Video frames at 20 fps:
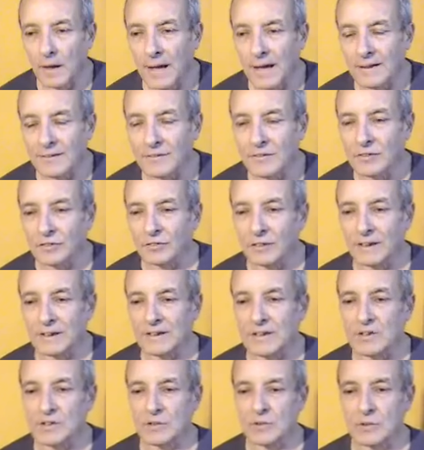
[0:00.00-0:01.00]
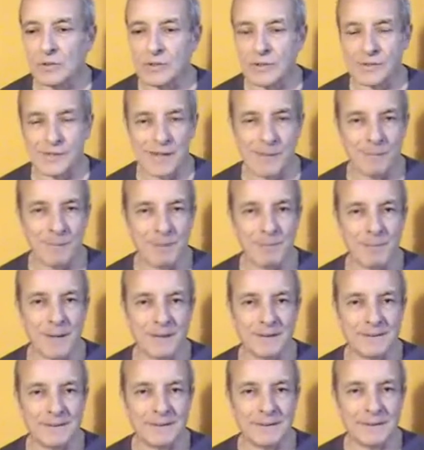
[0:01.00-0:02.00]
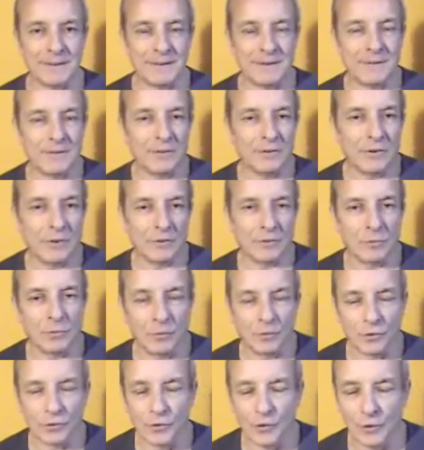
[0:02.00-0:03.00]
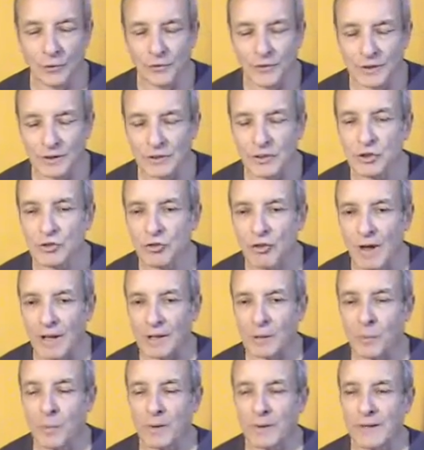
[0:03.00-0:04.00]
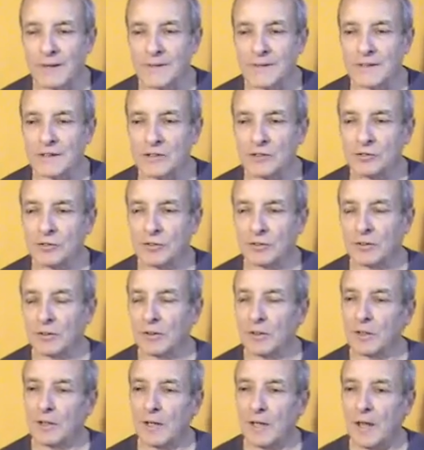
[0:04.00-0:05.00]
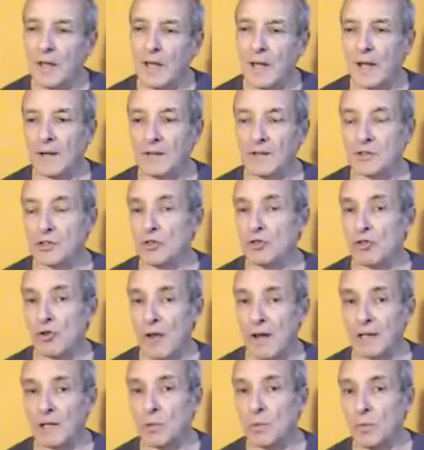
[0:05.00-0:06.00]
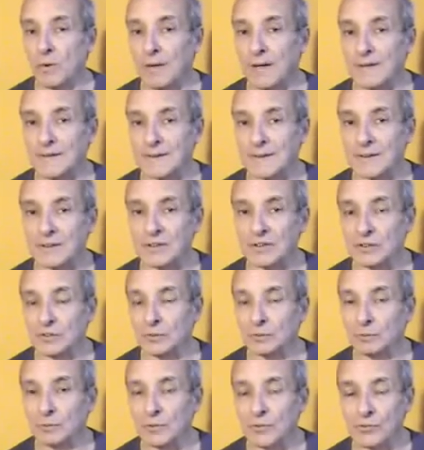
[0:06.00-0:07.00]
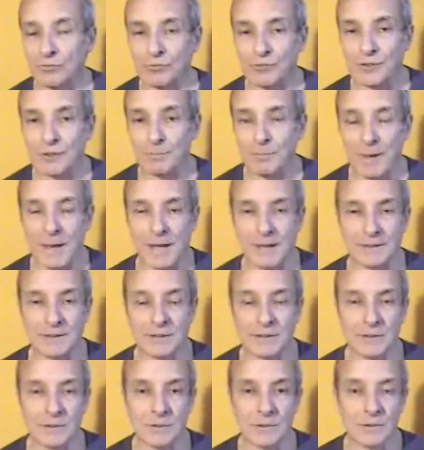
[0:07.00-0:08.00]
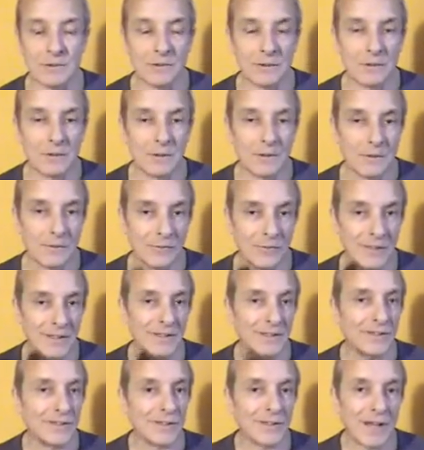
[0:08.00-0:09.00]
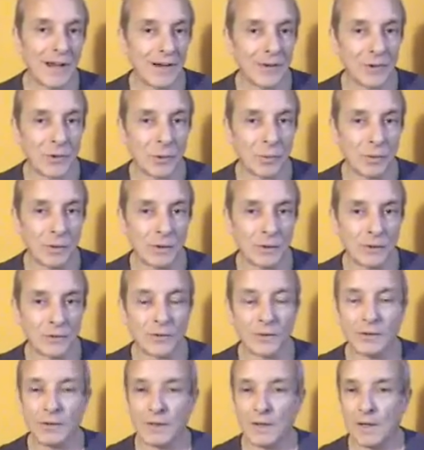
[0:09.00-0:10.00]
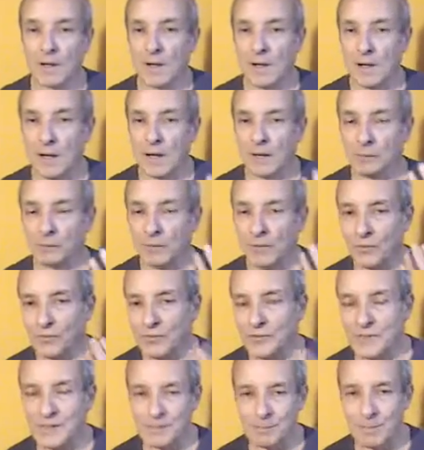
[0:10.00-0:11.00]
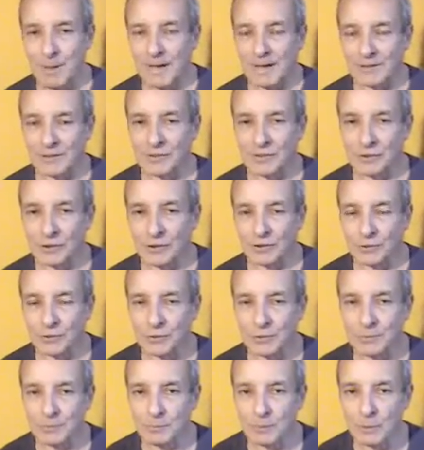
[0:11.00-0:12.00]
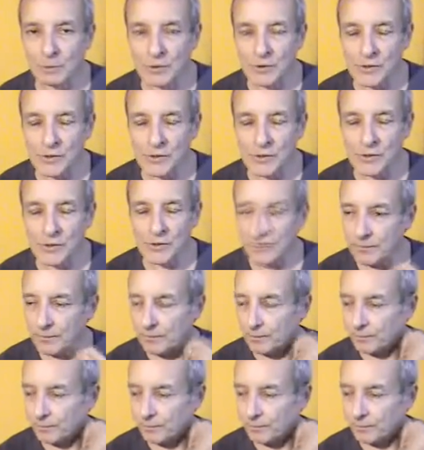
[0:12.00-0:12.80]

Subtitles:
enter into samapatti, what's called here tranquilization. And it's tranquilization with respect to the external world and with respect to our own moods.